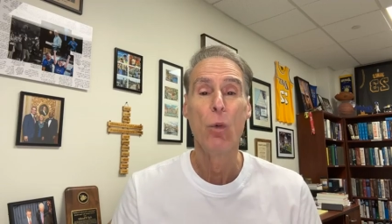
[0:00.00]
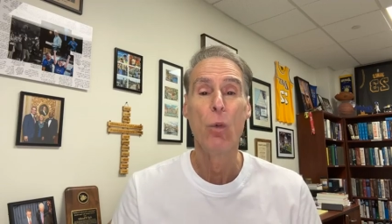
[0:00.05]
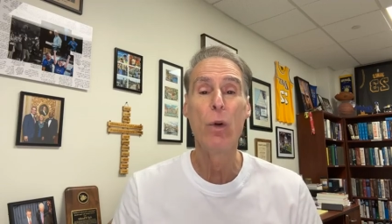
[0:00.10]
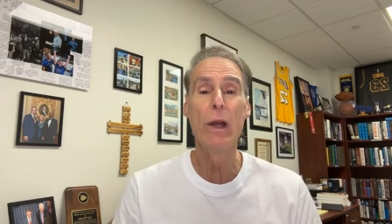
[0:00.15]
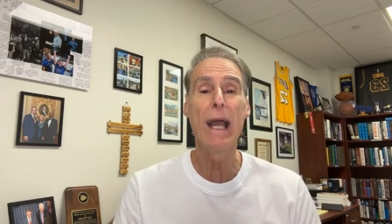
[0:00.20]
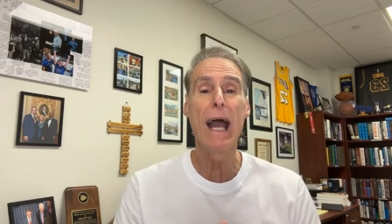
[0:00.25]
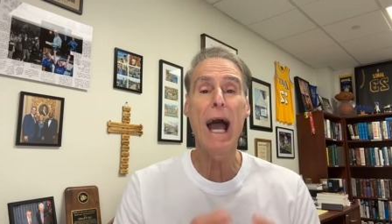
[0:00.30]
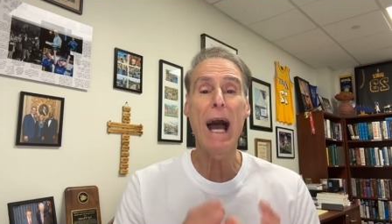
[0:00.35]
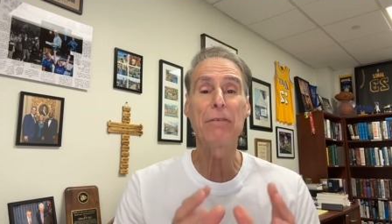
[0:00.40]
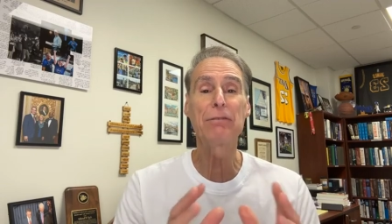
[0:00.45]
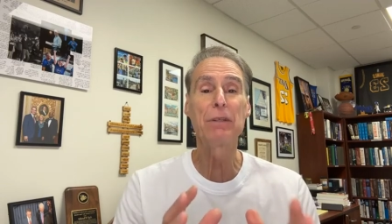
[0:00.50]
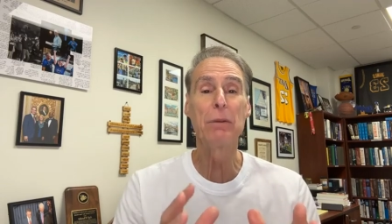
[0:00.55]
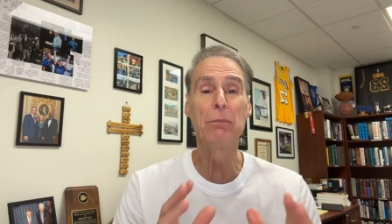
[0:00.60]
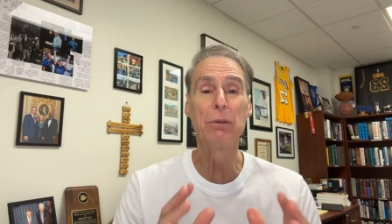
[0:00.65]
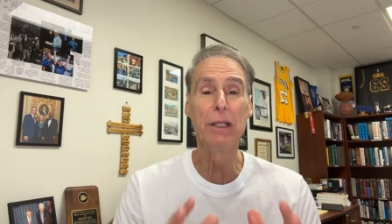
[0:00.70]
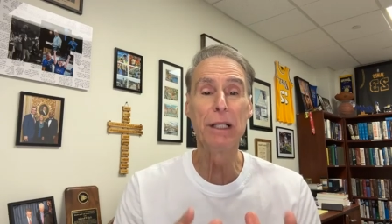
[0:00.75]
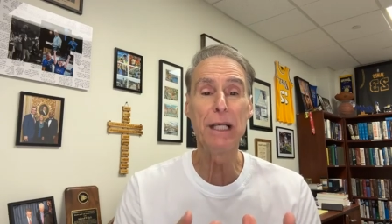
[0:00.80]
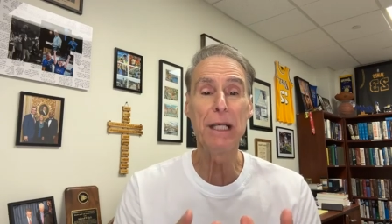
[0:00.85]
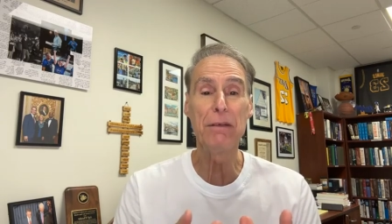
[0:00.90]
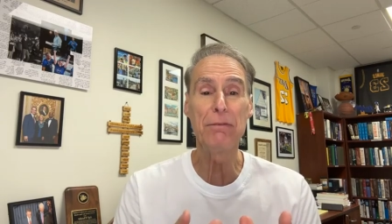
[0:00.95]
We have to
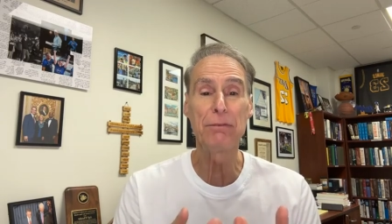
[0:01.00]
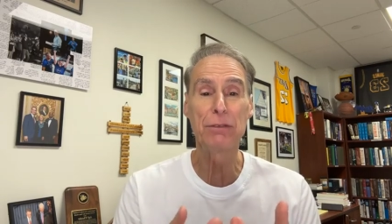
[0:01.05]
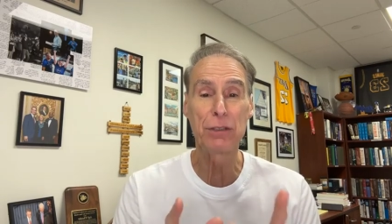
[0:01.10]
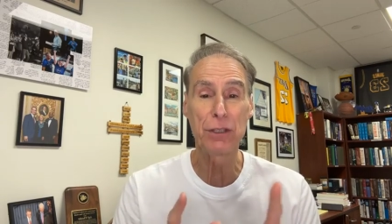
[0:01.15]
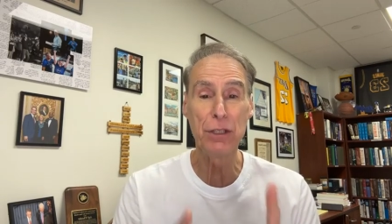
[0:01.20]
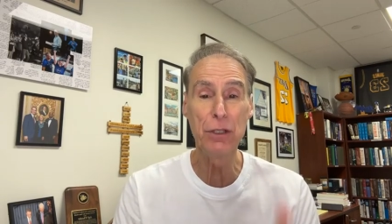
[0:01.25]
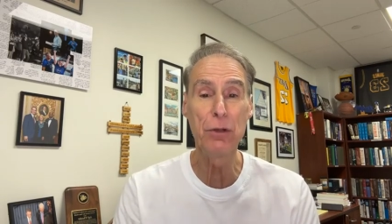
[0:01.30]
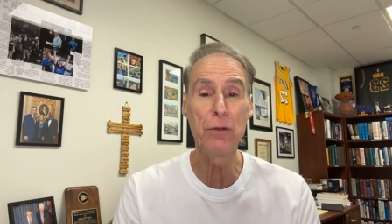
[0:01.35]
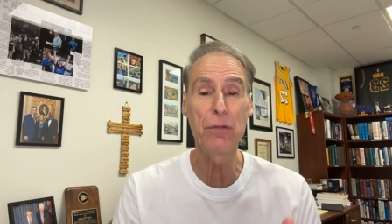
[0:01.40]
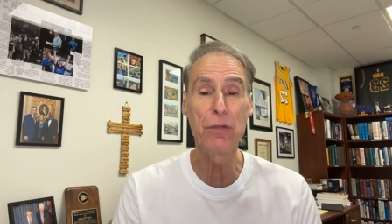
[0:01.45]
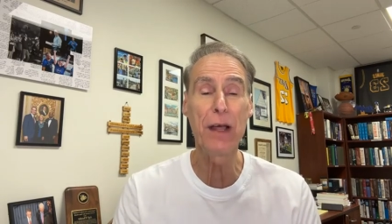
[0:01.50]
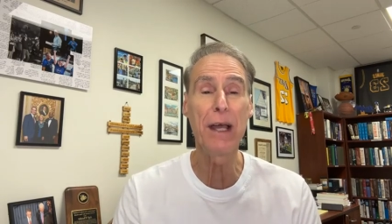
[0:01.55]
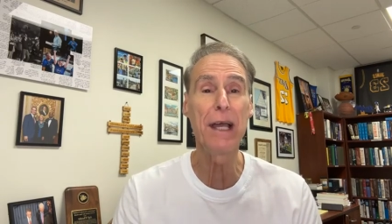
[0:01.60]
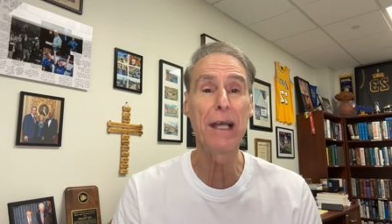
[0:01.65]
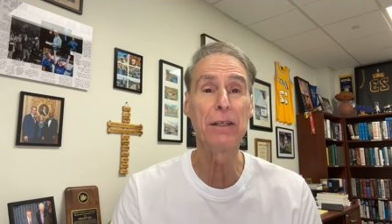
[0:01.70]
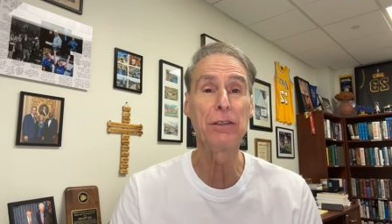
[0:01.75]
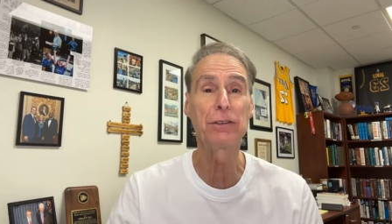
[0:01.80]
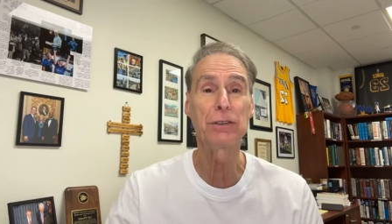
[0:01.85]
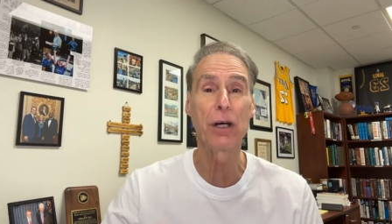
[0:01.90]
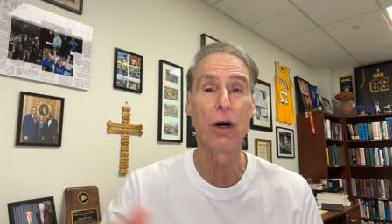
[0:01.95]
believe two
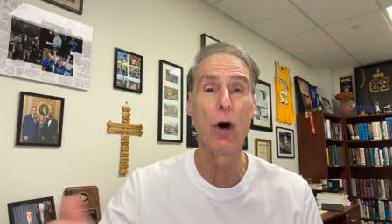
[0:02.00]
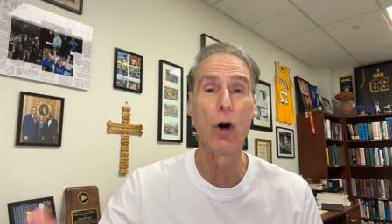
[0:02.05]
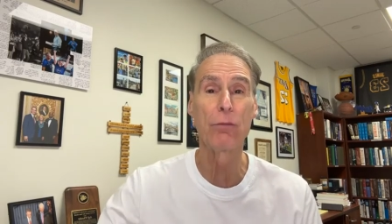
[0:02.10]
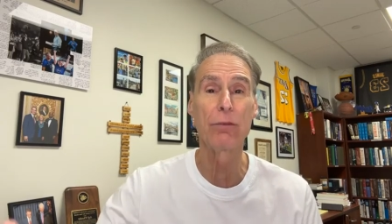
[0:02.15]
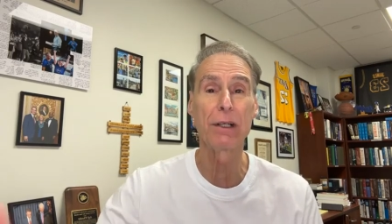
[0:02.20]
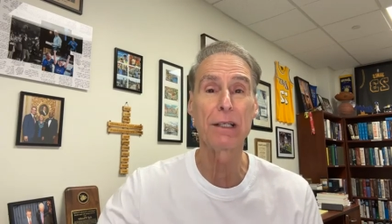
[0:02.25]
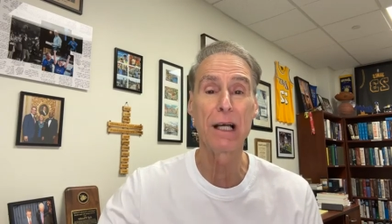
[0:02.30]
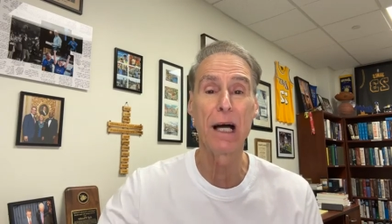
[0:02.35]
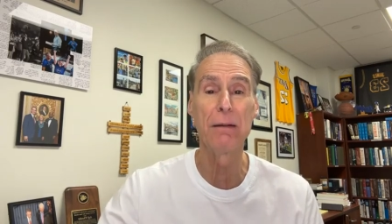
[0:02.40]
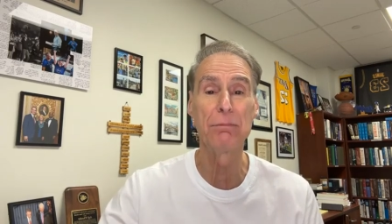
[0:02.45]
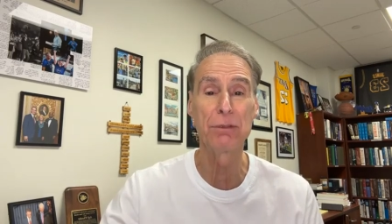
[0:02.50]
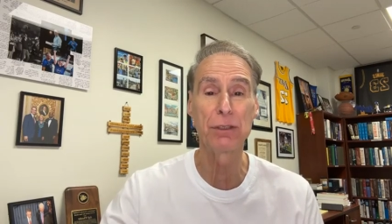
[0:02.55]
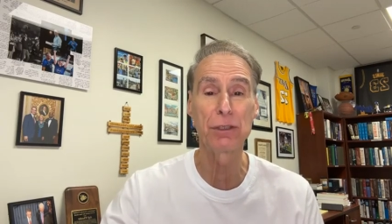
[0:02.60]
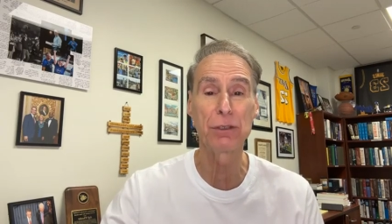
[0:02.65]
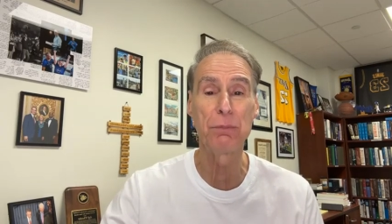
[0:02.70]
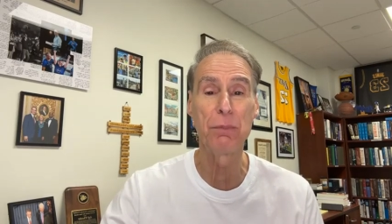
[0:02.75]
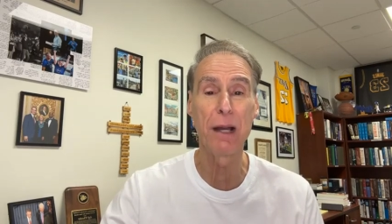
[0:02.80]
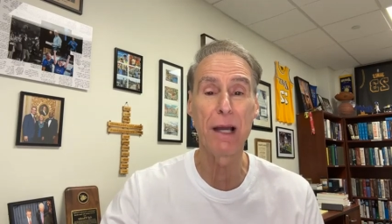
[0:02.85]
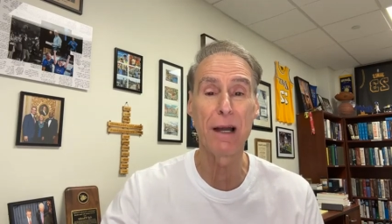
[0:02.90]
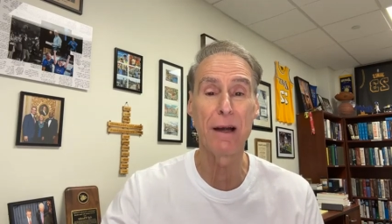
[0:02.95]
things to overcome
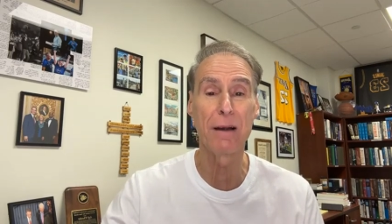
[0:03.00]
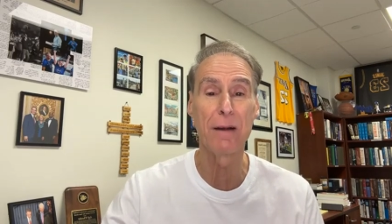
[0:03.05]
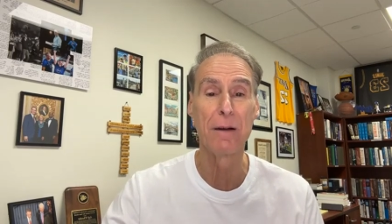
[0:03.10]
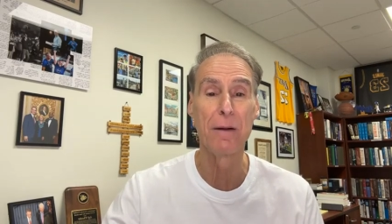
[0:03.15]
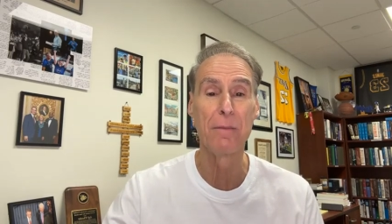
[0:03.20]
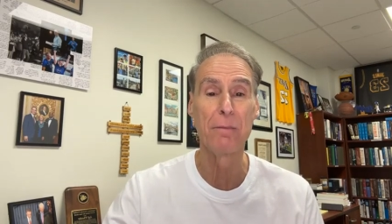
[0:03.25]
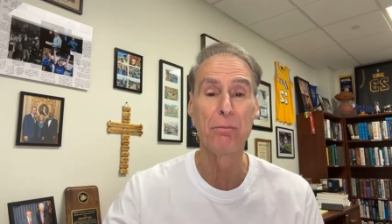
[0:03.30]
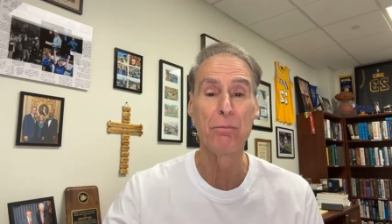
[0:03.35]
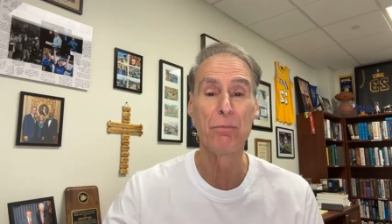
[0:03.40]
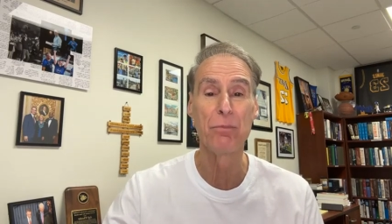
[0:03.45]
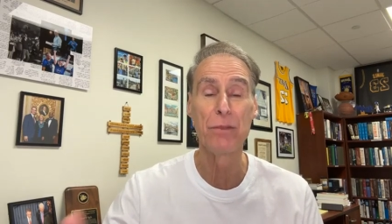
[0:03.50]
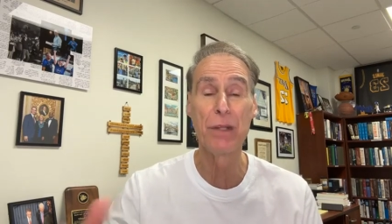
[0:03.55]
despair.